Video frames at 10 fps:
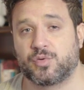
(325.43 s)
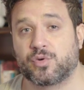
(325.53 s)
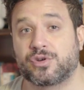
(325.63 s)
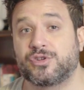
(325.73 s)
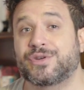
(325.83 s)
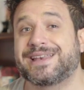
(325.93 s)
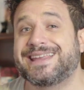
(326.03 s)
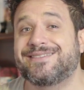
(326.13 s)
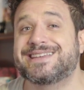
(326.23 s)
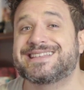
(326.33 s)
Or you can
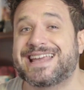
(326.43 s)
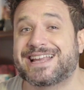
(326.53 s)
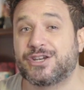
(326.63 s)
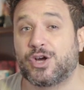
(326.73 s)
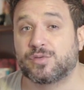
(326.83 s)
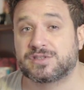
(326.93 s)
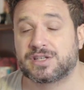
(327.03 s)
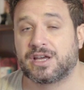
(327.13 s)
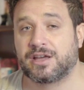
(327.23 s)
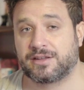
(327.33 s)
even take
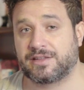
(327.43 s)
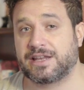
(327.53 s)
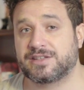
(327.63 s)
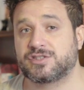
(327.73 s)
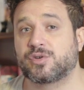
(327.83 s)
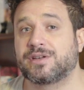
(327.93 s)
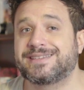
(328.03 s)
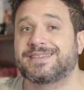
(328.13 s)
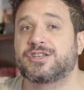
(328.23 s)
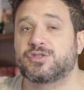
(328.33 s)
notes. That is, you're
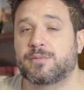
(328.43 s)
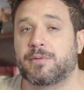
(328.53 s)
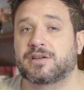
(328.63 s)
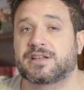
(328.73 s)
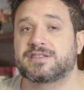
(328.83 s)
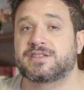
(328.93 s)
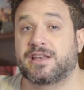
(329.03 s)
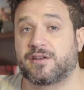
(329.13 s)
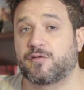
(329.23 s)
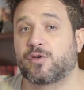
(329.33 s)
listening to a podcast
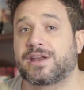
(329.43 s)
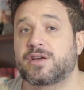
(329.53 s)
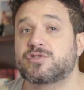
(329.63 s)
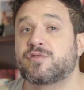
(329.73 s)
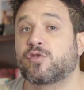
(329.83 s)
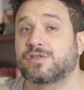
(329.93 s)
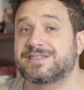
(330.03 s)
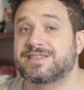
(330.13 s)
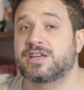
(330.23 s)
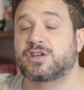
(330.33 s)
in a foreign language for the
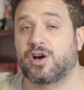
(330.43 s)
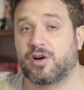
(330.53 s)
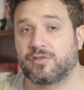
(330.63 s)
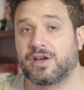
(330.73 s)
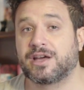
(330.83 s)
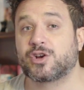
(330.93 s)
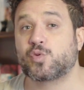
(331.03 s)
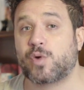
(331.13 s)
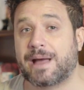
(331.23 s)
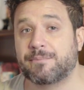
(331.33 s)
sake of
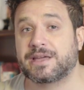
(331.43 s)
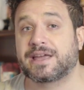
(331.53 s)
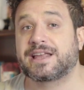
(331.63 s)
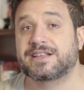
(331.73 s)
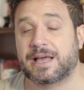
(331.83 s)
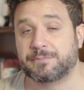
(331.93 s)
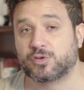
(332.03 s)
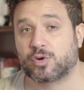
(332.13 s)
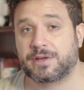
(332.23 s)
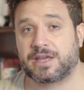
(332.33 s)
grabbing and
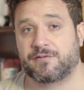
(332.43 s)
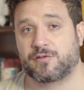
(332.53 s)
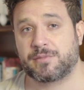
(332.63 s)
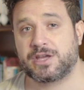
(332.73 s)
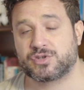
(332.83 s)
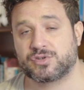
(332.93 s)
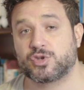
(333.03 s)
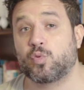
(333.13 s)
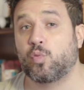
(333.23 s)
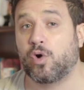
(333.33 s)
absorbing information.
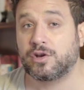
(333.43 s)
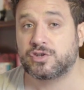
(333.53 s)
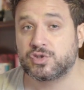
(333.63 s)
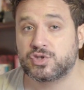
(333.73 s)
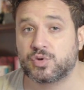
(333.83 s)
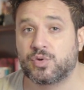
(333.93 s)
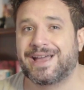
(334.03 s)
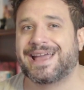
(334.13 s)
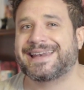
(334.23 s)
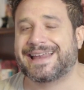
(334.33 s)
So what you do
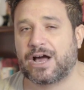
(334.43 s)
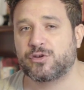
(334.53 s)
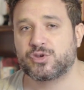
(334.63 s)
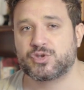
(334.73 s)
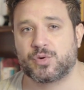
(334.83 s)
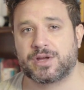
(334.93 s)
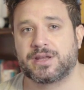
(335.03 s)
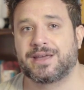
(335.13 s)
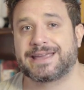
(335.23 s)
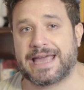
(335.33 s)
and how you do
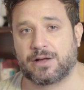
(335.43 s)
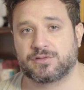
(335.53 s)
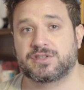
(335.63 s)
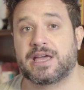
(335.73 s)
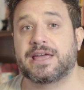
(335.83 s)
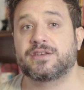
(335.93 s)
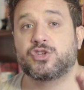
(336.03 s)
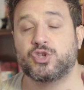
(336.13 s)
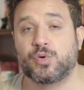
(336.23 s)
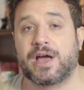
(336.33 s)
it counts, and
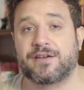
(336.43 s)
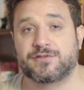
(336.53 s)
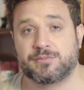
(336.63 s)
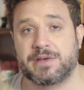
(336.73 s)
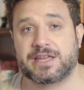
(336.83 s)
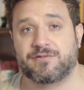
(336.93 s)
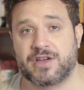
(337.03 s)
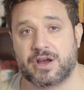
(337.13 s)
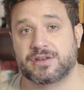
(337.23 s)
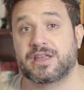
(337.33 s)
you have to make it
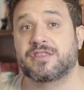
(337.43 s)
varied.